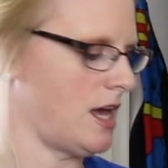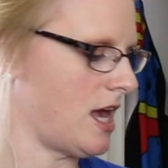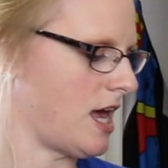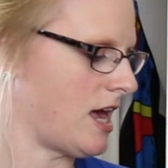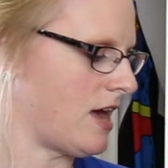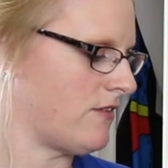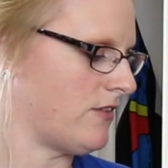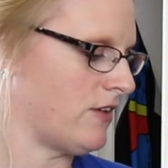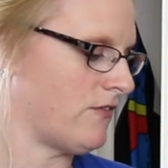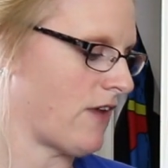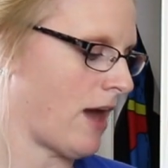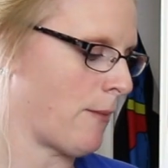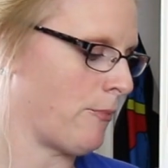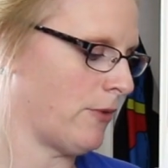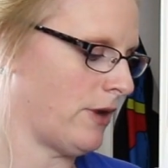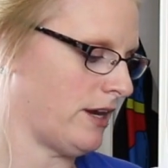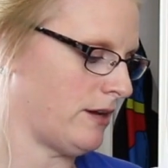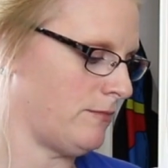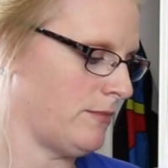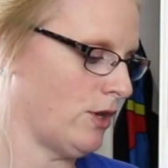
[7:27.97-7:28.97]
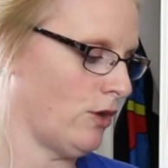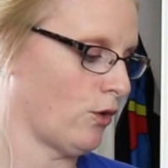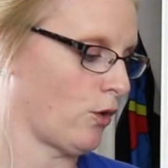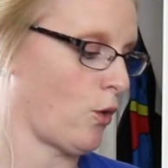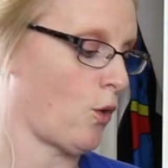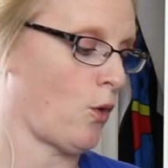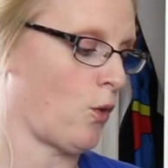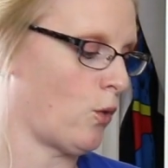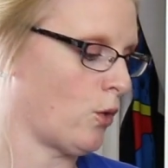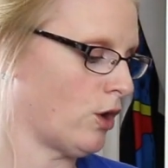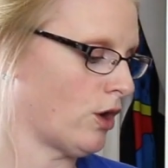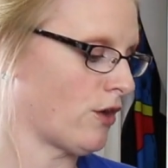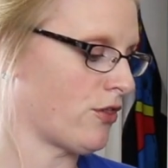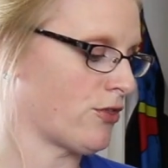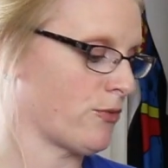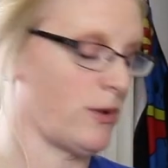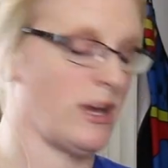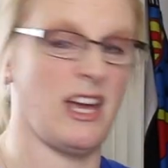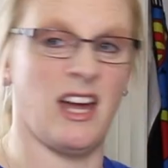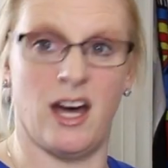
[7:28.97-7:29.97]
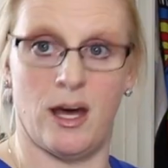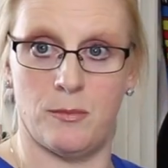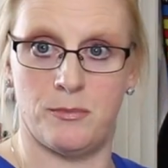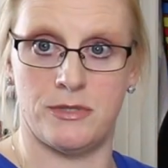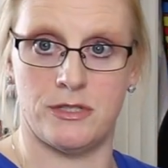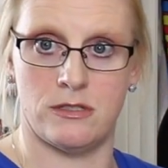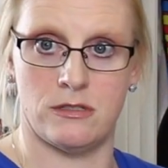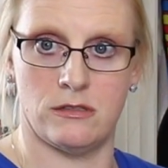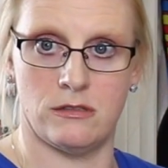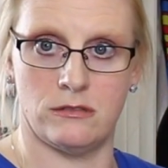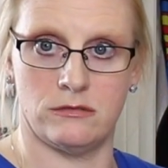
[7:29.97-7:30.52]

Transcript: of evaporated milk, or 3 cups.